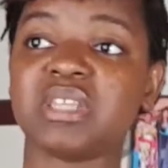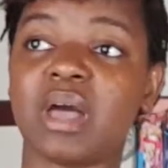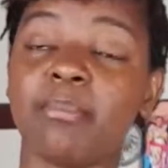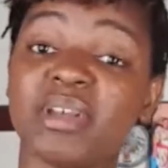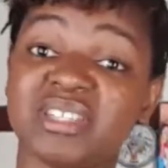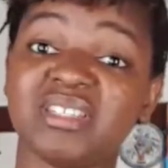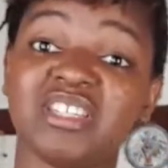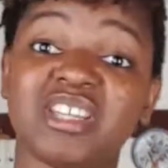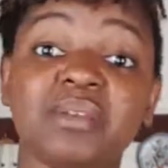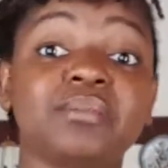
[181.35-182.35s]
a percentage
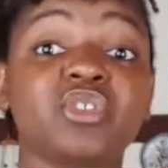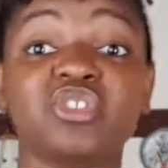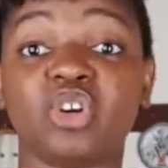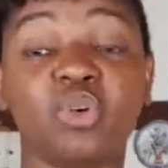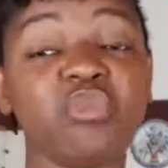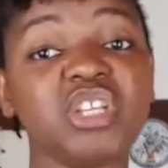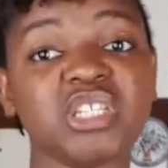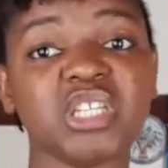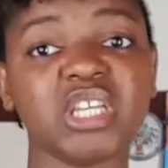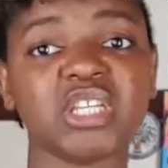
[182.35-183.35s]
comes back to the
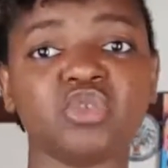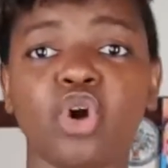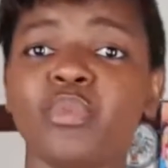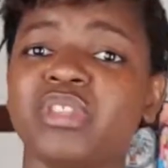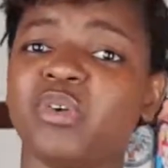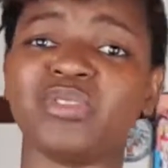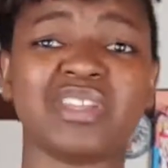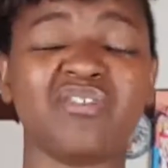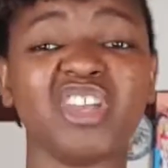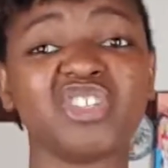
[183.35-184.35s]
community to help in the
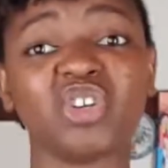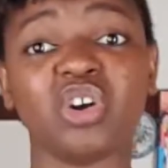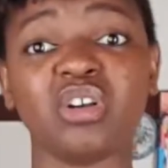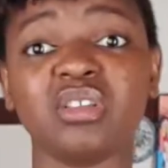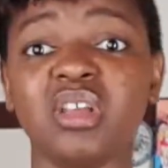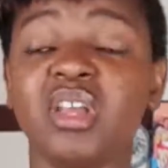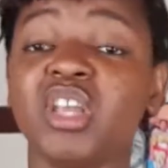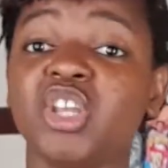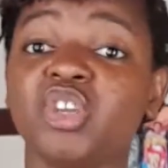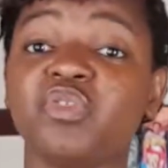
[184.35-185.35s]
conservation,
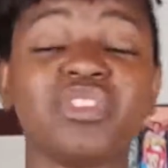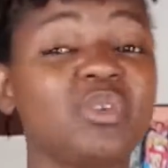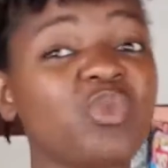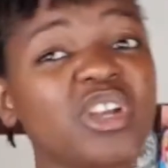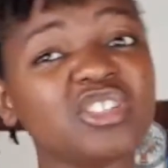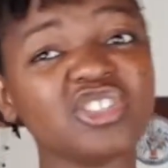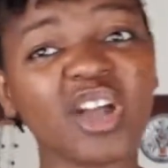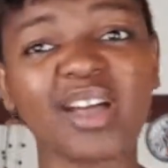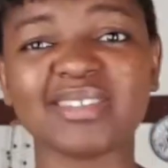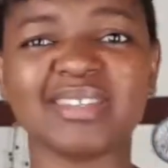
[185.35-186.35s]
for the rangers, the